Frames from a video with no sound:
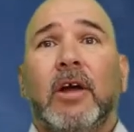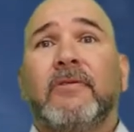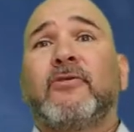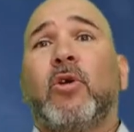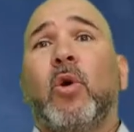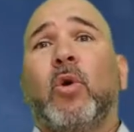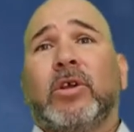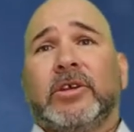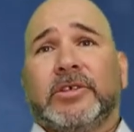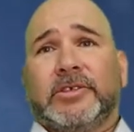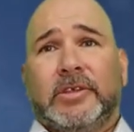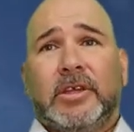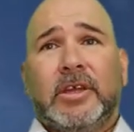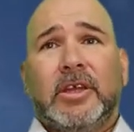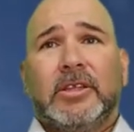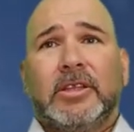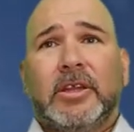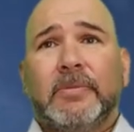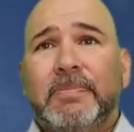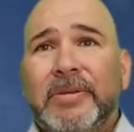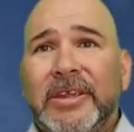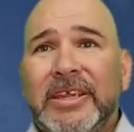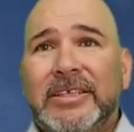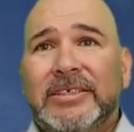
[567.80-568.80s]
Of course,
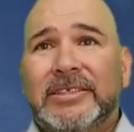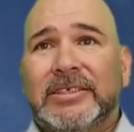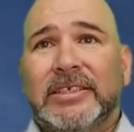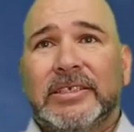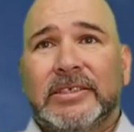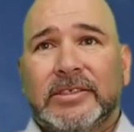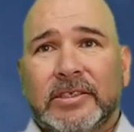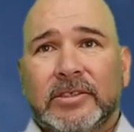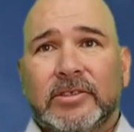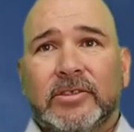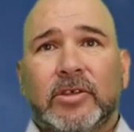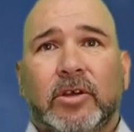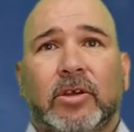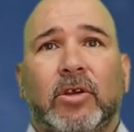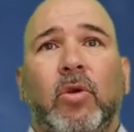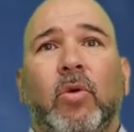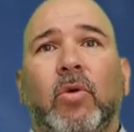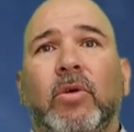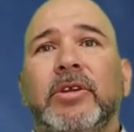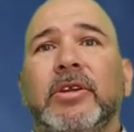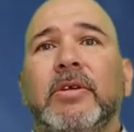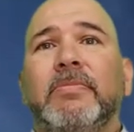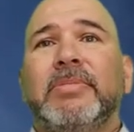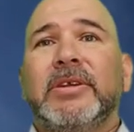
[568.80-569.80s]
the peak seasons are
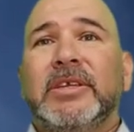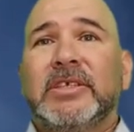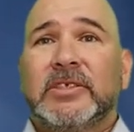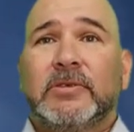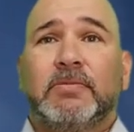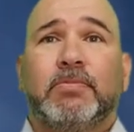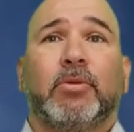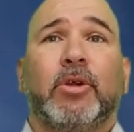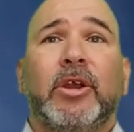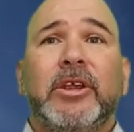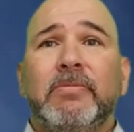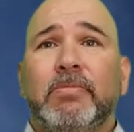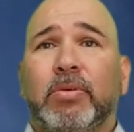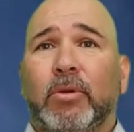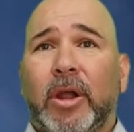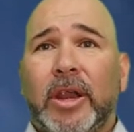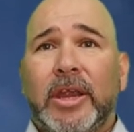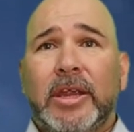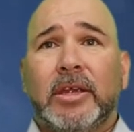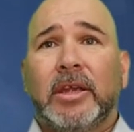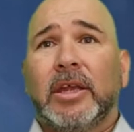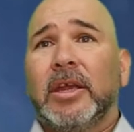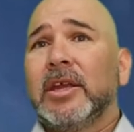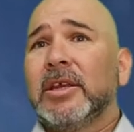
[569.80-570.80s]
going to be spring
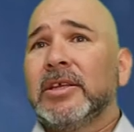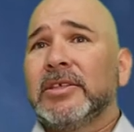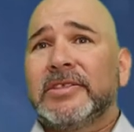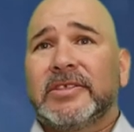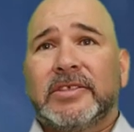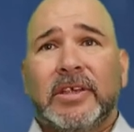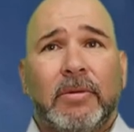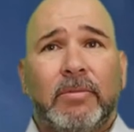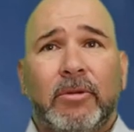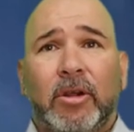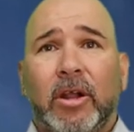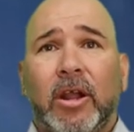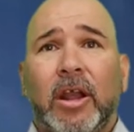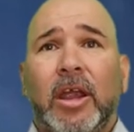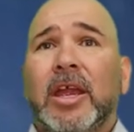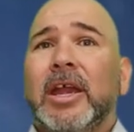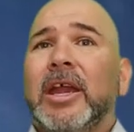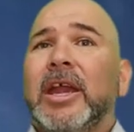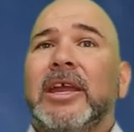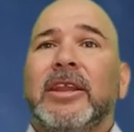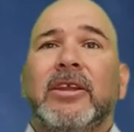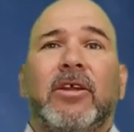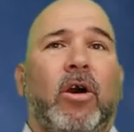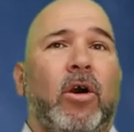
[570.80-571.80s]
break, summer,
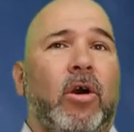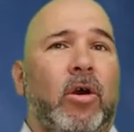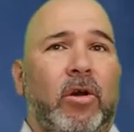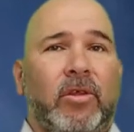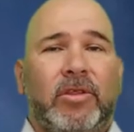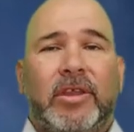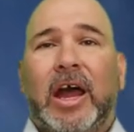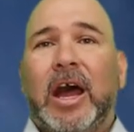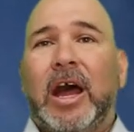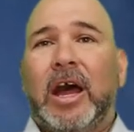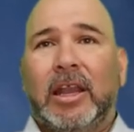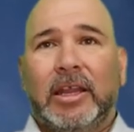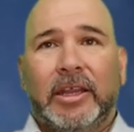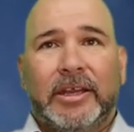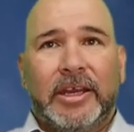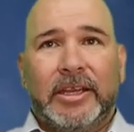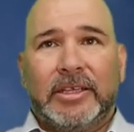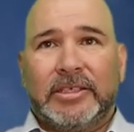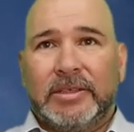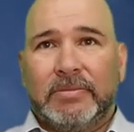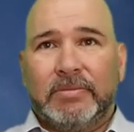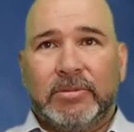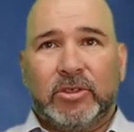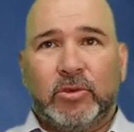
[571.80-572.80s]
and all the
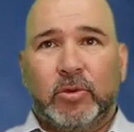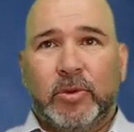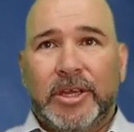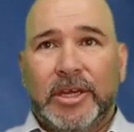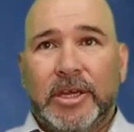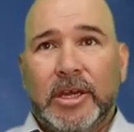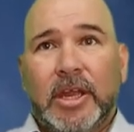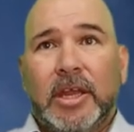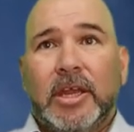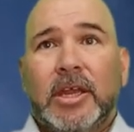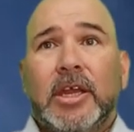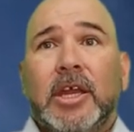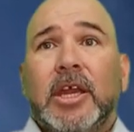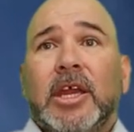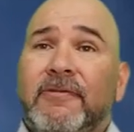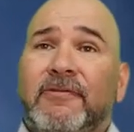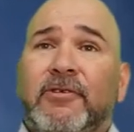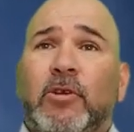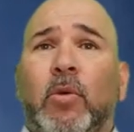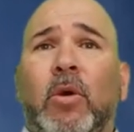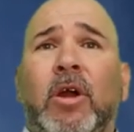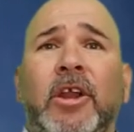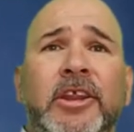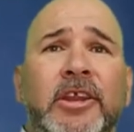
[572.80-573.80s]
holidays in between.
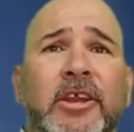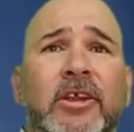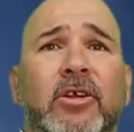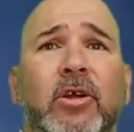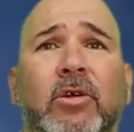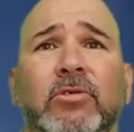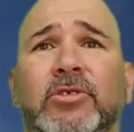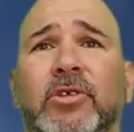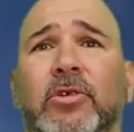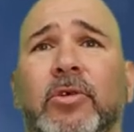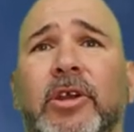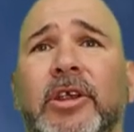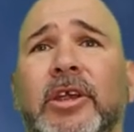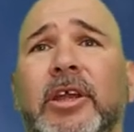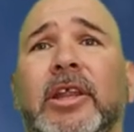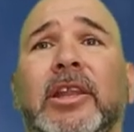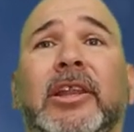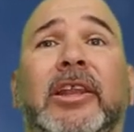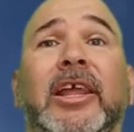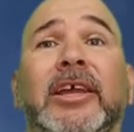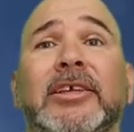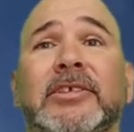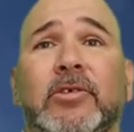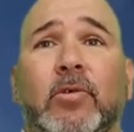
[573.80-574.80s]
If you're wanting to go during
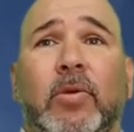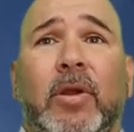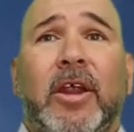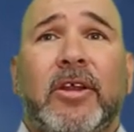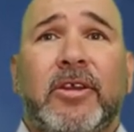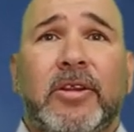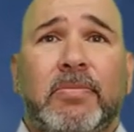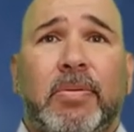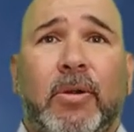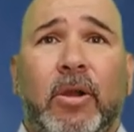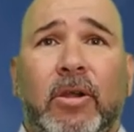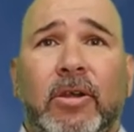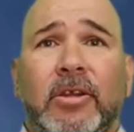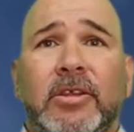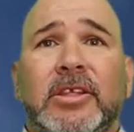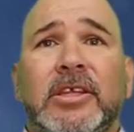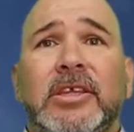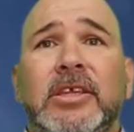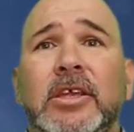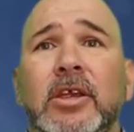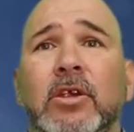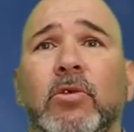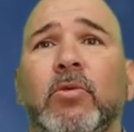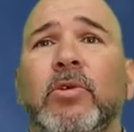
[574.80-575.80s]
a less crowded part of
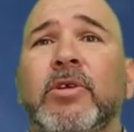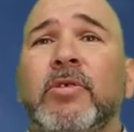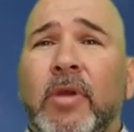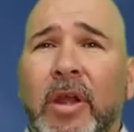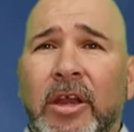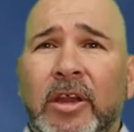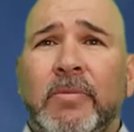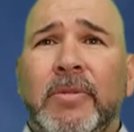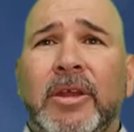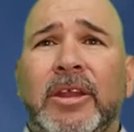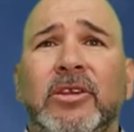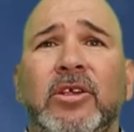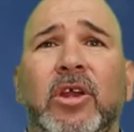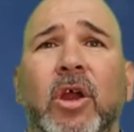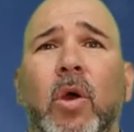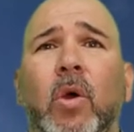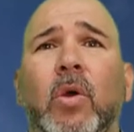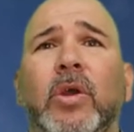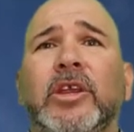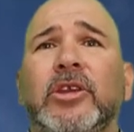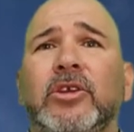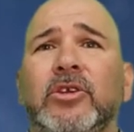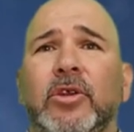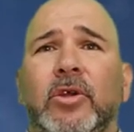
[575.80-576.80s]
the year, we recommend
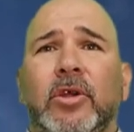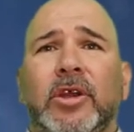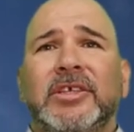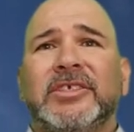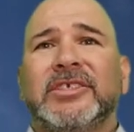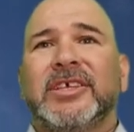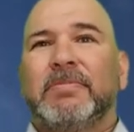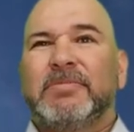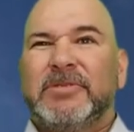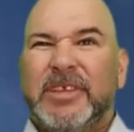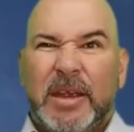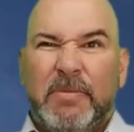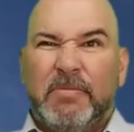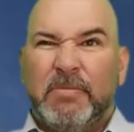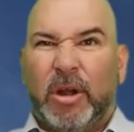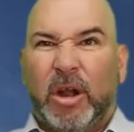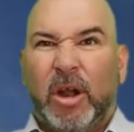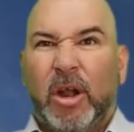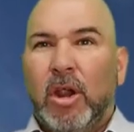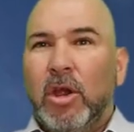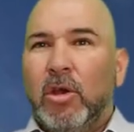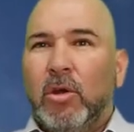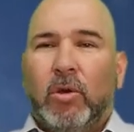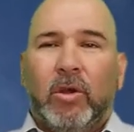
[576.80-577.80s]
going during
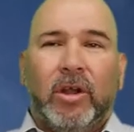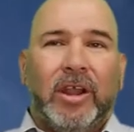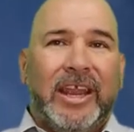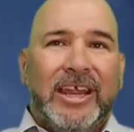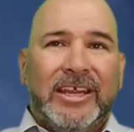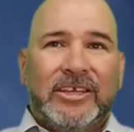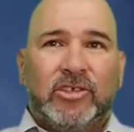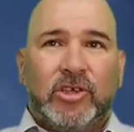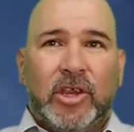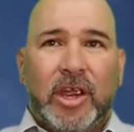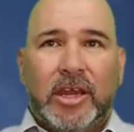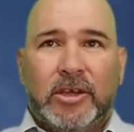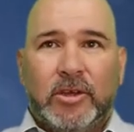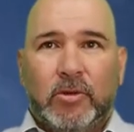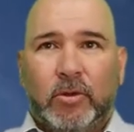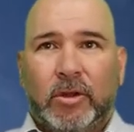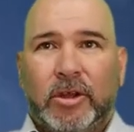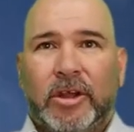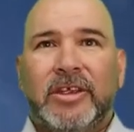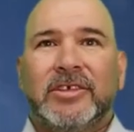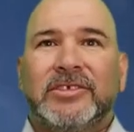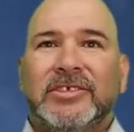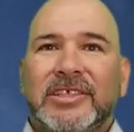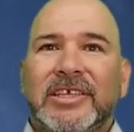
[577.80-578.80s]
September or late
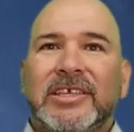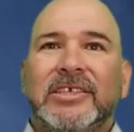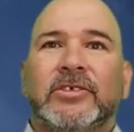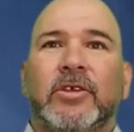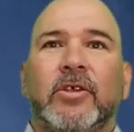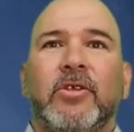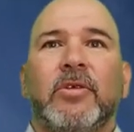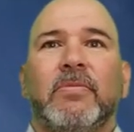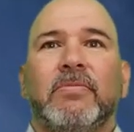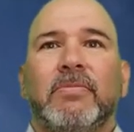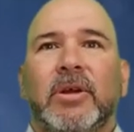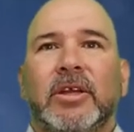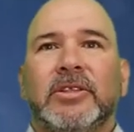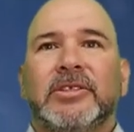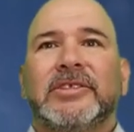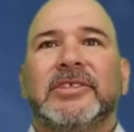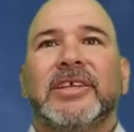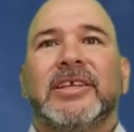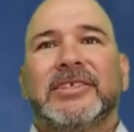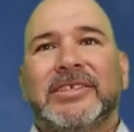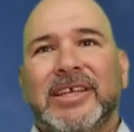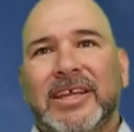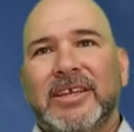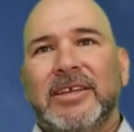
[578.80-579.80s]
January, as these are the
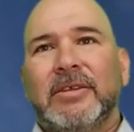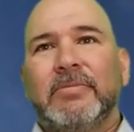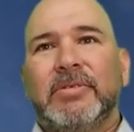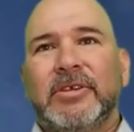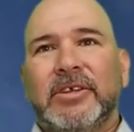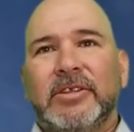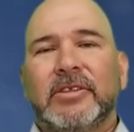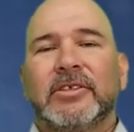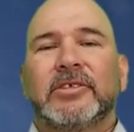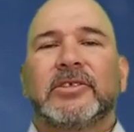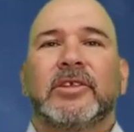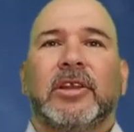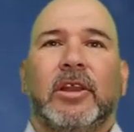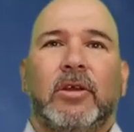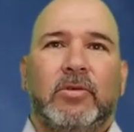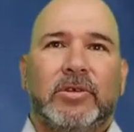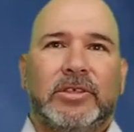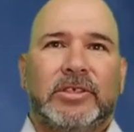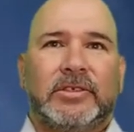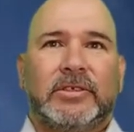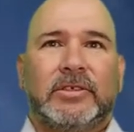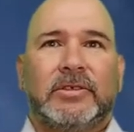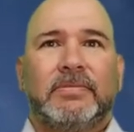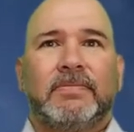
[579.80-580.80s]
months that tend to be the
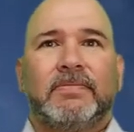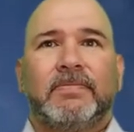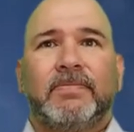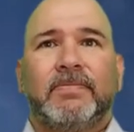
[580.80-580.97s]
slowest.